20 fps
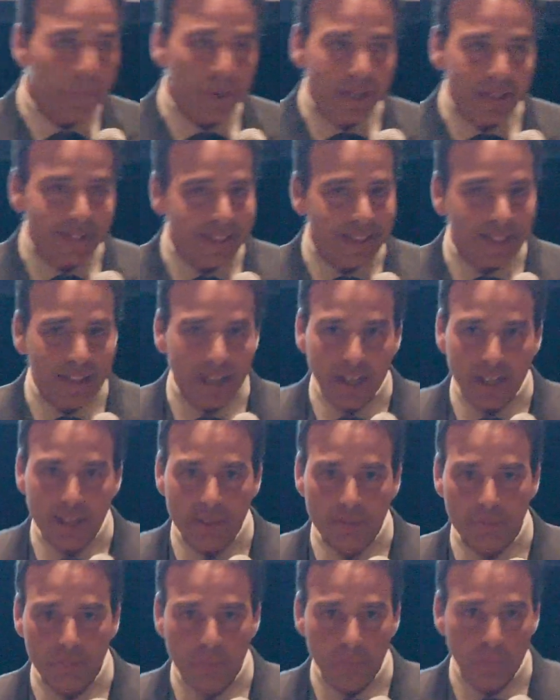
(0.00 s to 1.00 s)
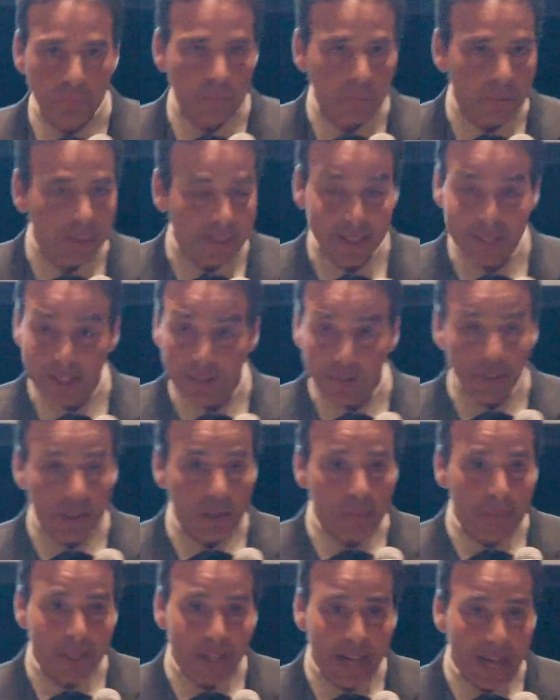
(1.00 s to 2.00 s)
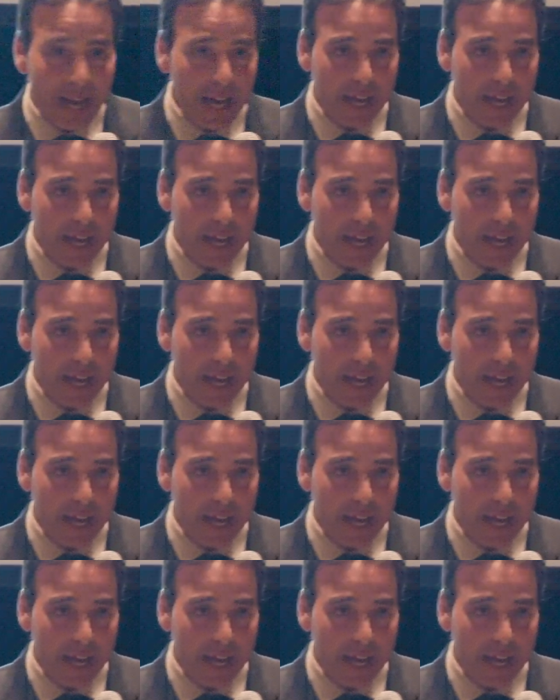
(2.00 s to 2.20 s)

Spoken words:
but it's not. It still could be